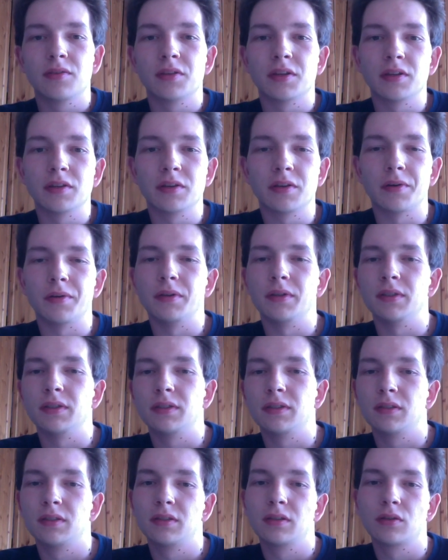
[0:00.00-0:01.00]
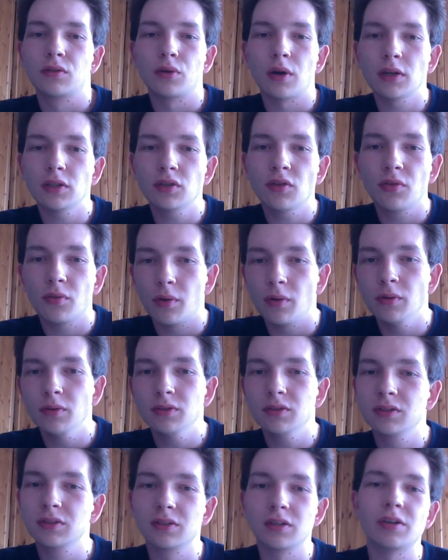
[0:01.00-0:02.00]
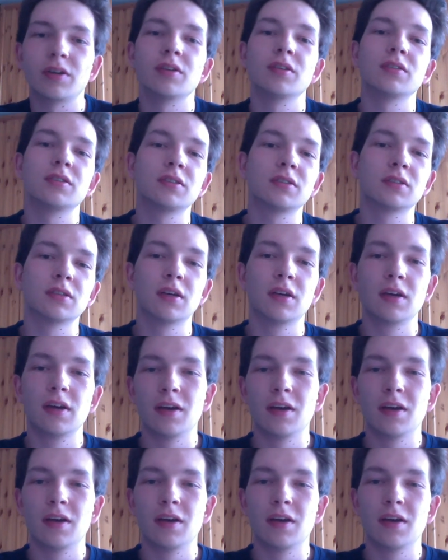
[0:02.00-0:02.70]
Then there is crotch throws, because